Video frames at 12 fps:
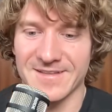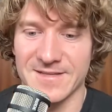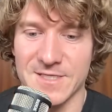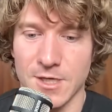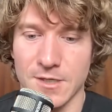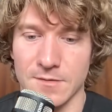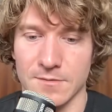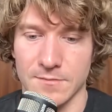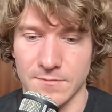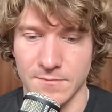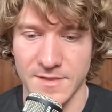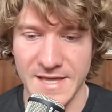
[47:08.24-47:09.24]
So
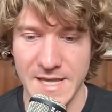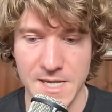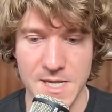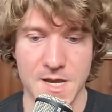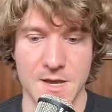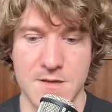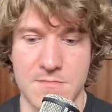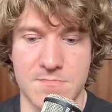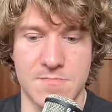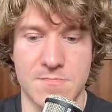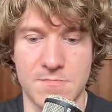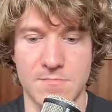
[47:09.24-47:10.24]
they are
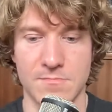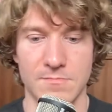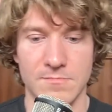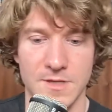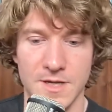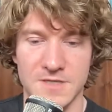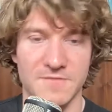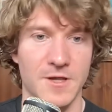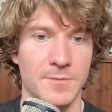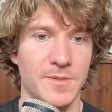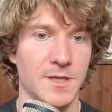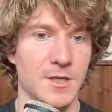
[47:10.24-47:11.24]

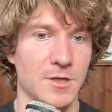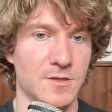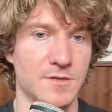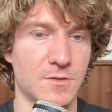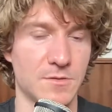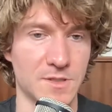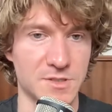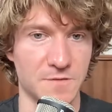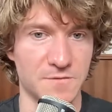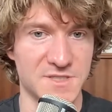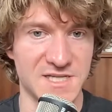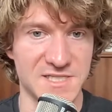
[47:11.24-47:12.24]
developing, these
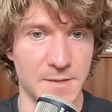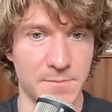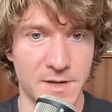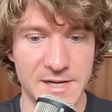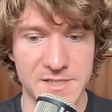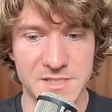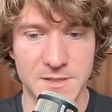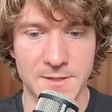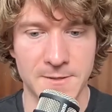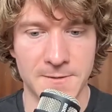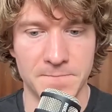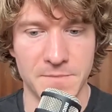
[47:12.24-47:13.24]
overseas empires,
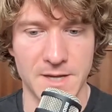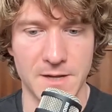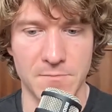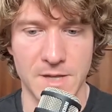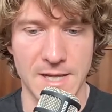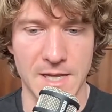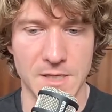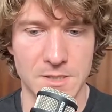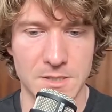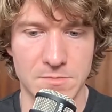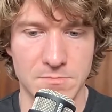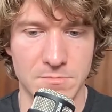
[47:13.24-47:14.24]

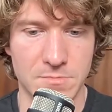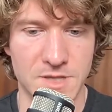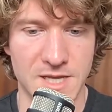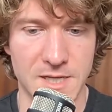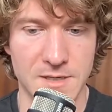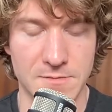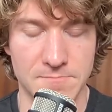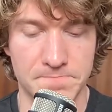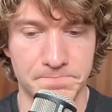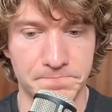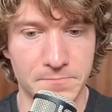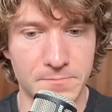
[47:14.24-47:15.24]
and then
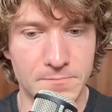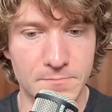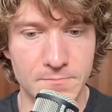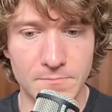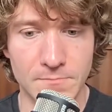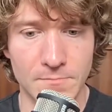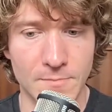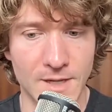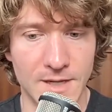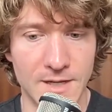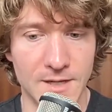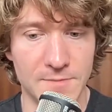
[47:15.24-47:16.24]

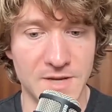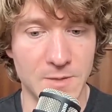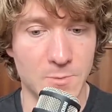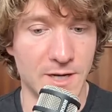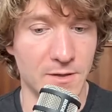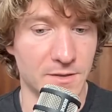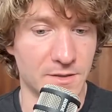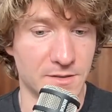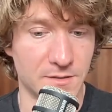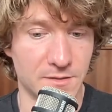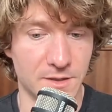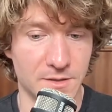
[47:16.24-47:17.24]
meanwhile
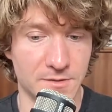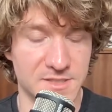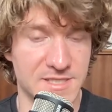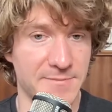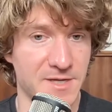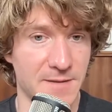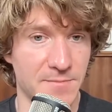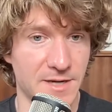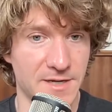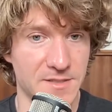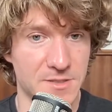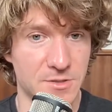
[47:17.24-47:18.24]
the Islamic
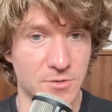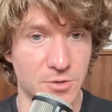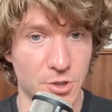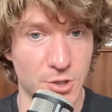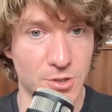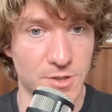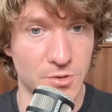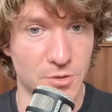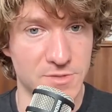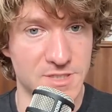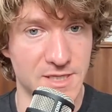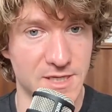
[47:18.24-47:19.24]
empire has grown
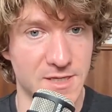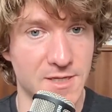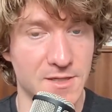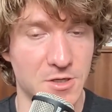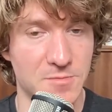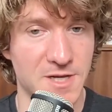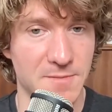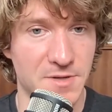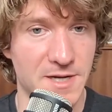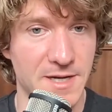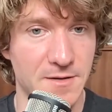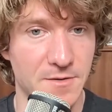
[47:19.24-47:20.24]
enormously. The Ottoman
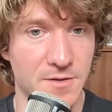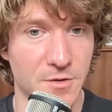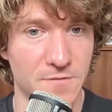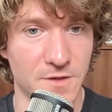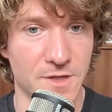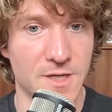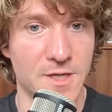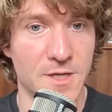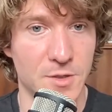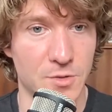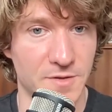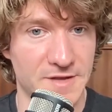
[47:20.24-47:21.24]
Empire over
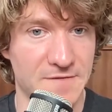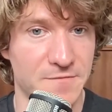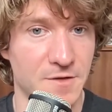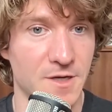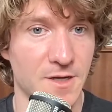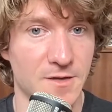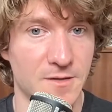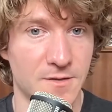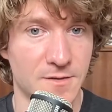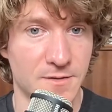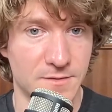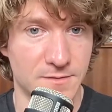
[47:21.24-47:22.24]
North Africa
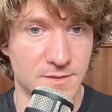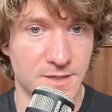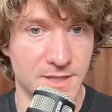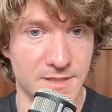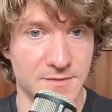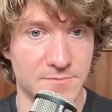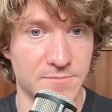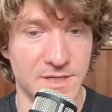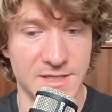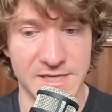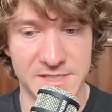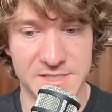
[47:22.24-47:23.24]
and
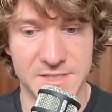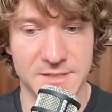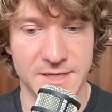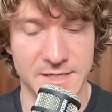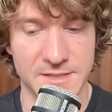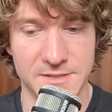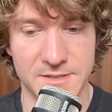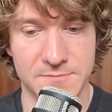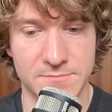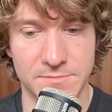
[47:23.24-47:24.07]
Middle East, and